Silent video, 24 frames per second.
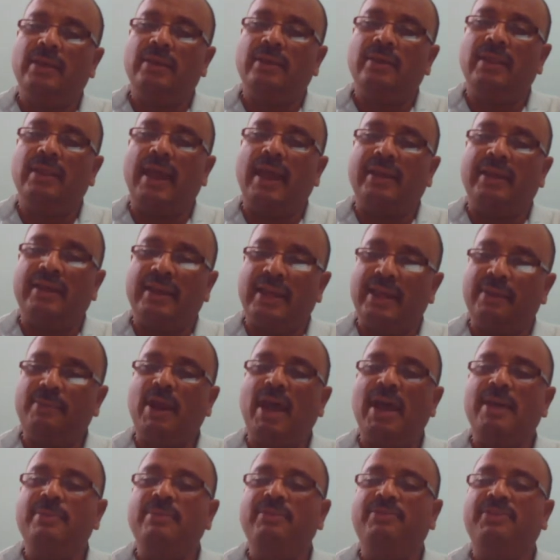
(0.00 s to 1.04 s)
that
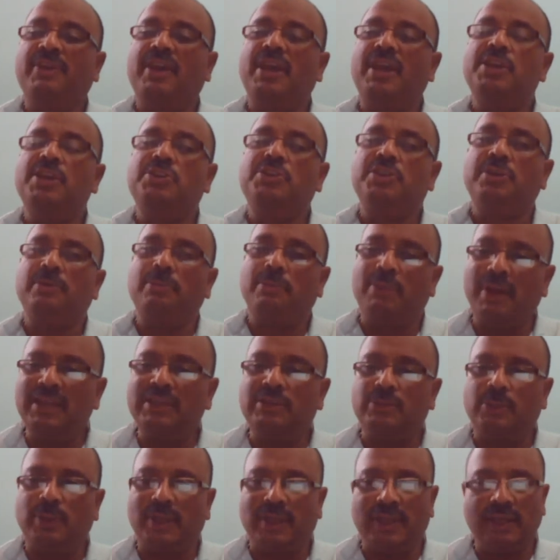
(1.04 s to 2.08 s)
Abrahamification
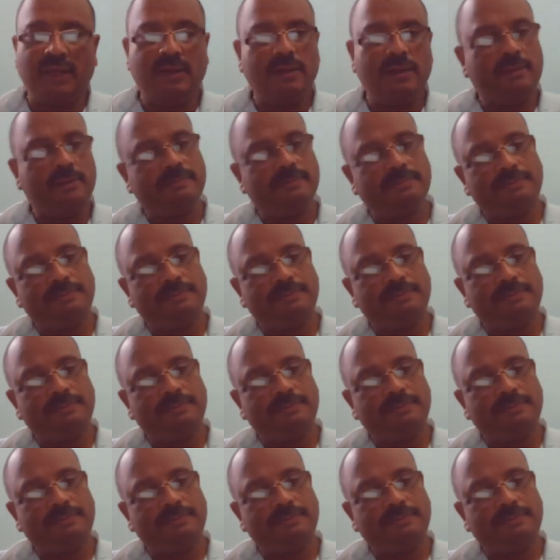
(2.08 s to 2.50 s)
brings with it,